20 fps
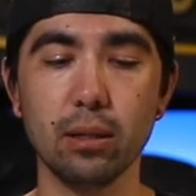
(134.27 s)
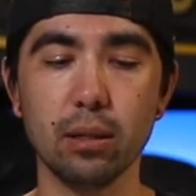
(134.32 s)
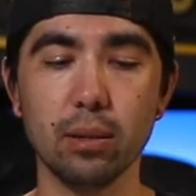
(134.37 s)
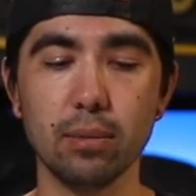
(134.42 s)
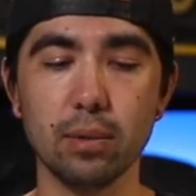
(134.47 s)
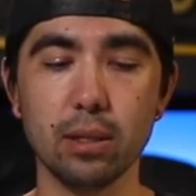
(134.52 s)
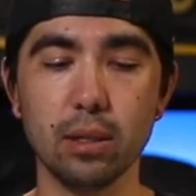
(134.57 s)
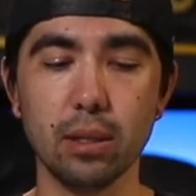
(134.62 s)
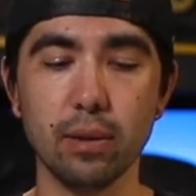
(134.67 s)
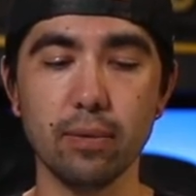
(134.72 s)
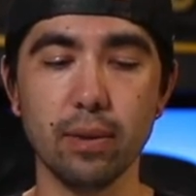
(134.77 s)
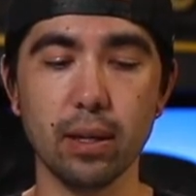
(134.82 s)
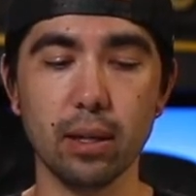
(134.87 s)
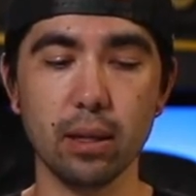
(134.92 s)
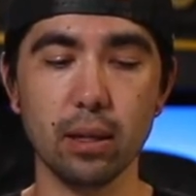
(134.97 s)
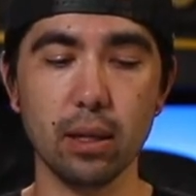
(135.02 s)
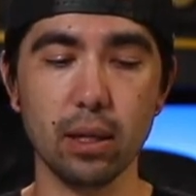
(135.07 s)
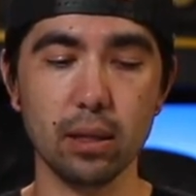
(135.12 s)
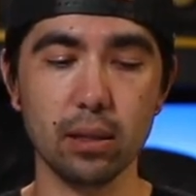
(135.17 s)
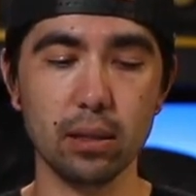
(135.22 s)
Let's see if I
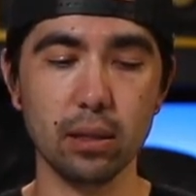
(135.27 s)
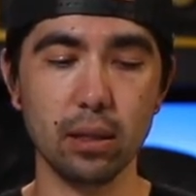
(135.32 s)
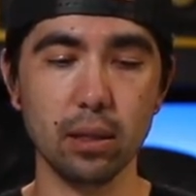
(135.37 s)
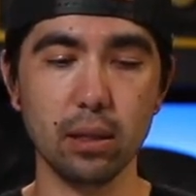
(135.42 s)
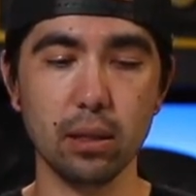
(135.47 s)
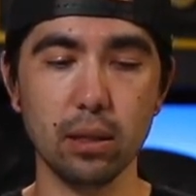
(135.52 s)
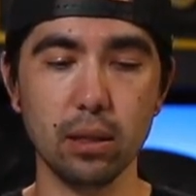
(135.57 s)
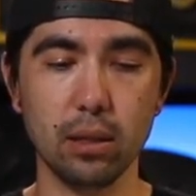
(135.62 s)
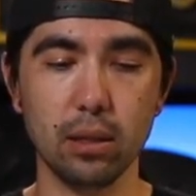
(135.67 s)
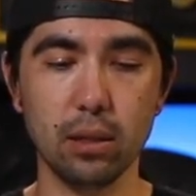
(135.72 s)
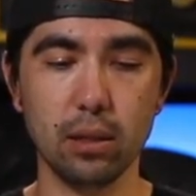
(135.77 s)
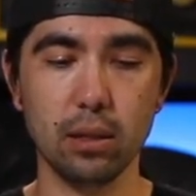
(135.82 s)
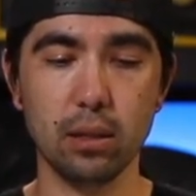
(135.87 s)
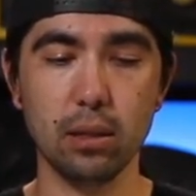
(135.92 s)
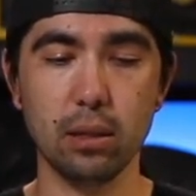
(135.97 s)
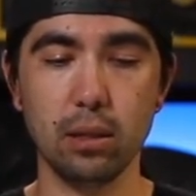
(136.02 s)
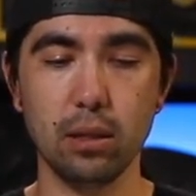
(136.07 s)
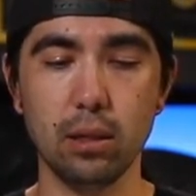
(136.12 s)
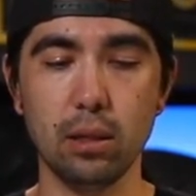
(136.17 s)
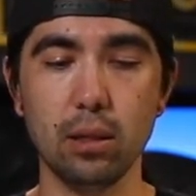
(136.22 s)
can actually,
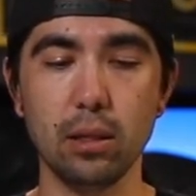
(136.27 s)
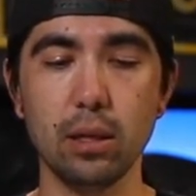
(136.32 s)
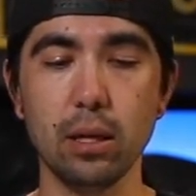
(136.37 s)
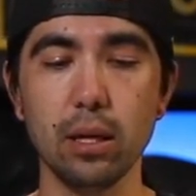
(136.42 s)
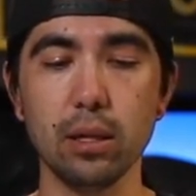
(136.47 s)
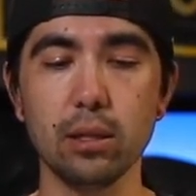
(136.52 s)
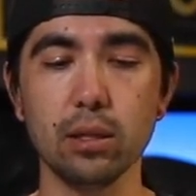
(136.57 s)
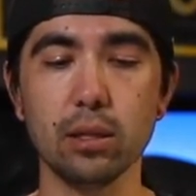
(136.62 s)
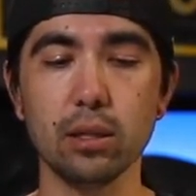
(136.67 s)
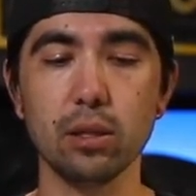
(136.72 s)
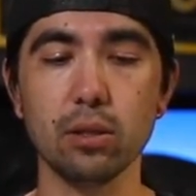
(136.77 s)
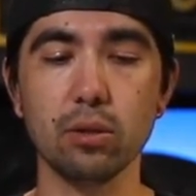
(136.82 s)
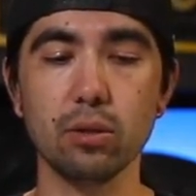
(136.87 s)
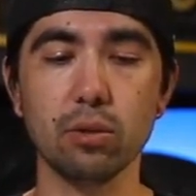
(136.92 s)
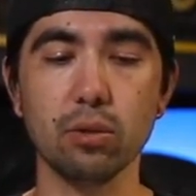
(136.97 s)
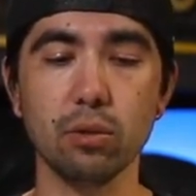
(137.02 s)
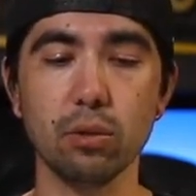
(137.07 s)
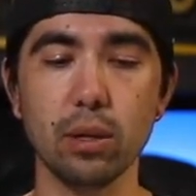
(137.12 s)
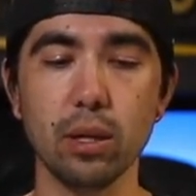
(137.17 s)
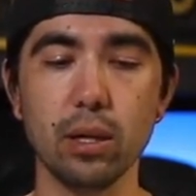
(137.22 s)
just
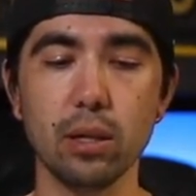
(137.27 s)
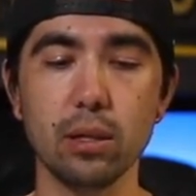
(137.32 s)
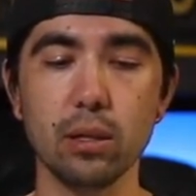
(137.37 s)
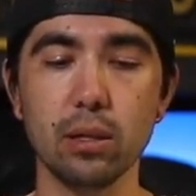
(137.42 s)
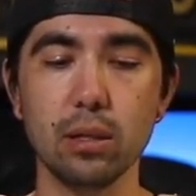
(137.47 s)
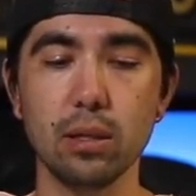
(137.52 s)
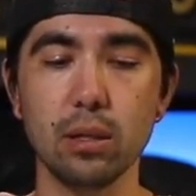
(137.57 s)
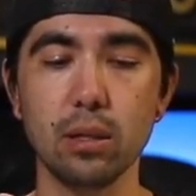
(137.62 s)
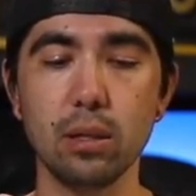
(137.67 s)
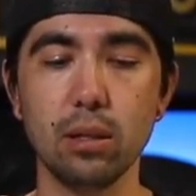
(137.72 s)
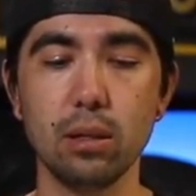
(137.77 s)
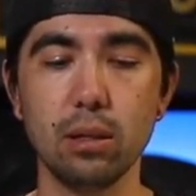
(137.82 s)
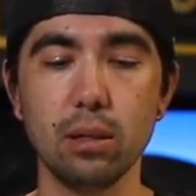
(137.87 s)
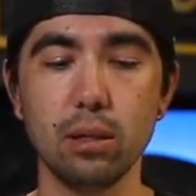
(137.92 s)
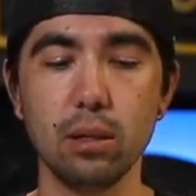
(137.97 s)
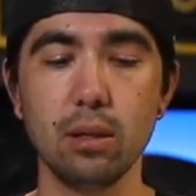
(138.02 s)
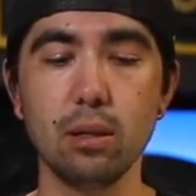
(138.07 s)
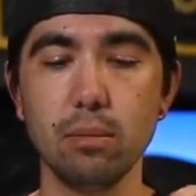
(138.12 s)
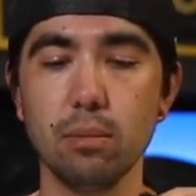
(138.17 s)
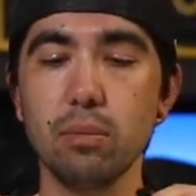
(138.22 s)
unscrew this,
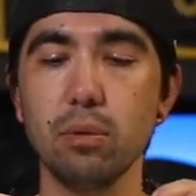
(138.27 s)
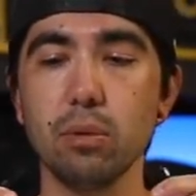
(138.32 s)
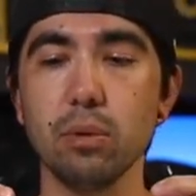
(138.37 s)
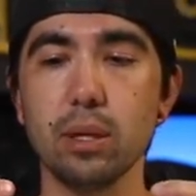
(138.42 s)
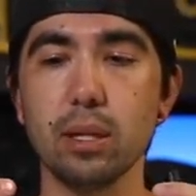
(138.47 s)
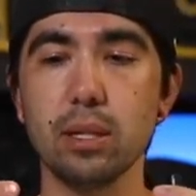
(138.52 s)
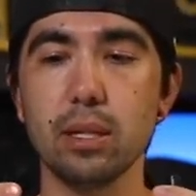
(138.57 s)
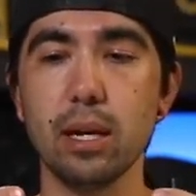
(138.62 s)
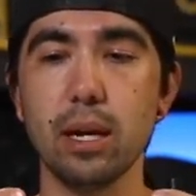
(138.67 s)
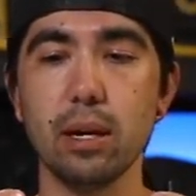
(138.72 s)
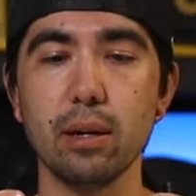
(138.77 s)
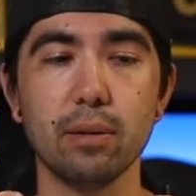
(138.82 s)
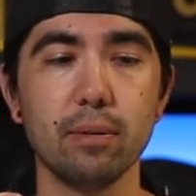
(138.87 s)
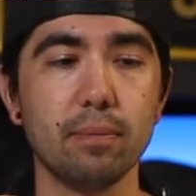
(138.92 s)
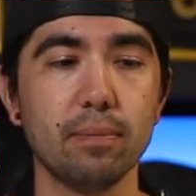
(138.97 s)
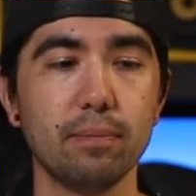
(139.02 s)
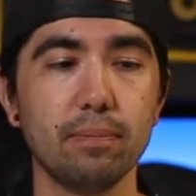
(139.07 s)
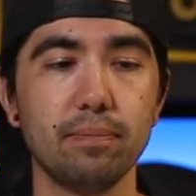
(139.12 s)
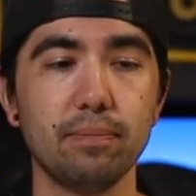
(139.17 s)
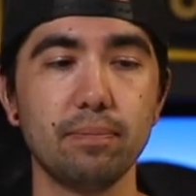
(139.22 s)
pull this out.
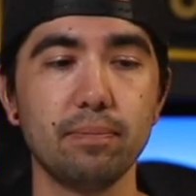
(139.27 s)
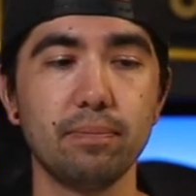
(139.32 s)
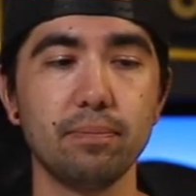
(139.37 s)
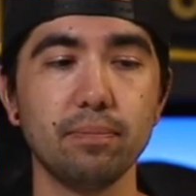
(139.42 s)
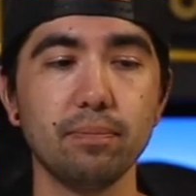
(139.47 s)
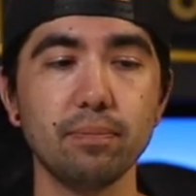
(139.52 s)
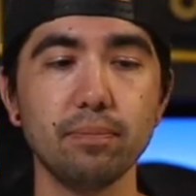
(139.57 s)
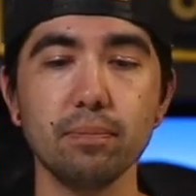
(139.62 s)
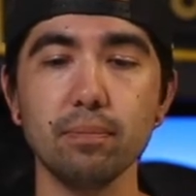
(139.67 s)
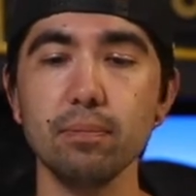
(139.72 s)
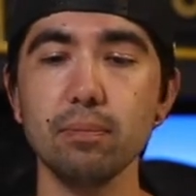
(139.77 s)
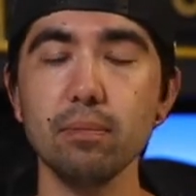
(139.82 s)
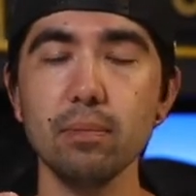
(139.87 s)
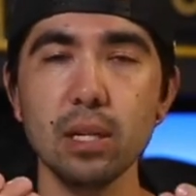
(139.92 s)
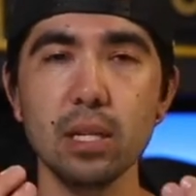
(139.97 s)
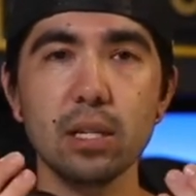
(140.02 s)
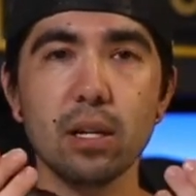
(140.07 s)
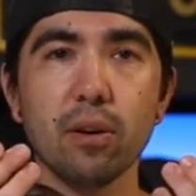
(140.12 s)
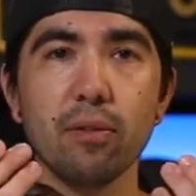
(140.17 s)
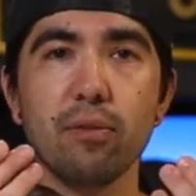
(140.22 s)

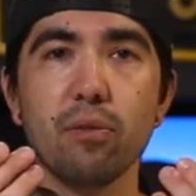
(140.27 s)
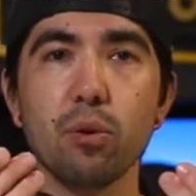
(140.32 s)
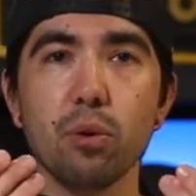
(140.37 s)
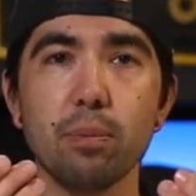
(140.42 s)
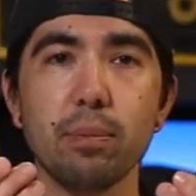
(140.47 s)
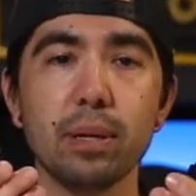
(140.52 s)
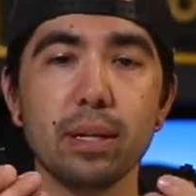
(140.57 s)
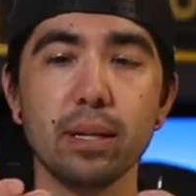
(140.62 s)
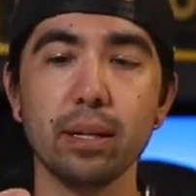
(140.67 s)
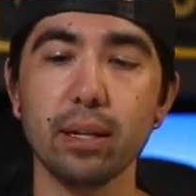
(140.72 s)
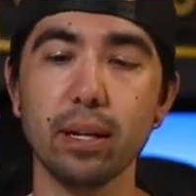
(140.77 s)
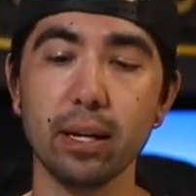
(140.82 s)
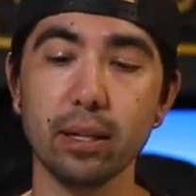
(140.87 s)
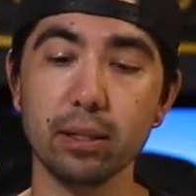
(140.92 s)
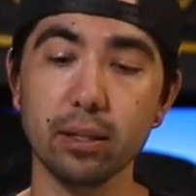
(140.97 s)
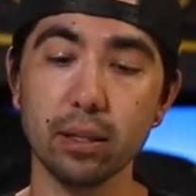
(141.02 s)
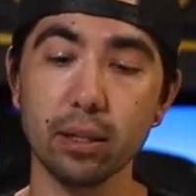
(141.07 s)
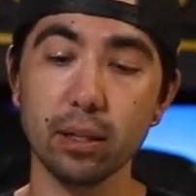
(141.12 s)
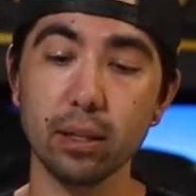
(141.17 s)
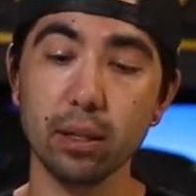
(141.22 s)
It's got a 4-pin
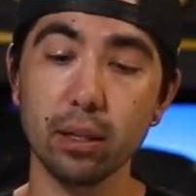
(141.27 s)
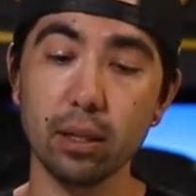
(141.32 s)
connector.